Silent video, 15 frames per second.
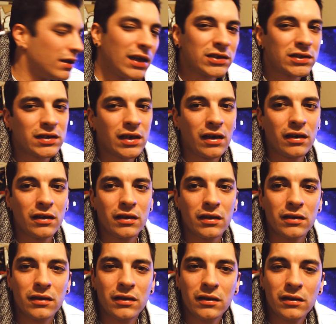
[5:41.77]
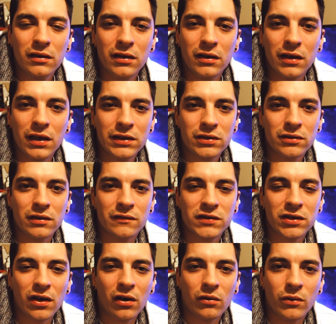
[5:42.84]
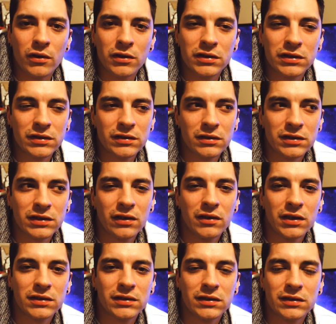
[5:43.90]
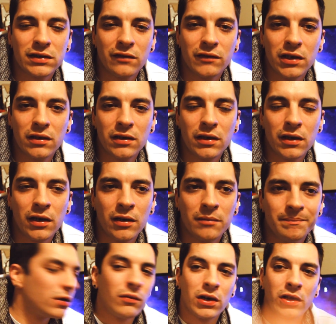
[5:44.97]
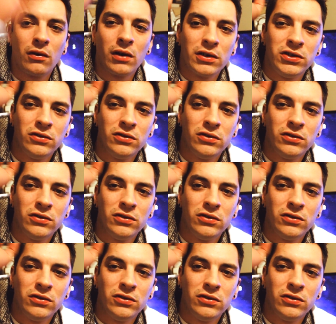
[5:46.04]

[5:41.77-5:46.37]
And that's kind of the the nature of Star Wars, the seriousness of it. Um, don't want to go on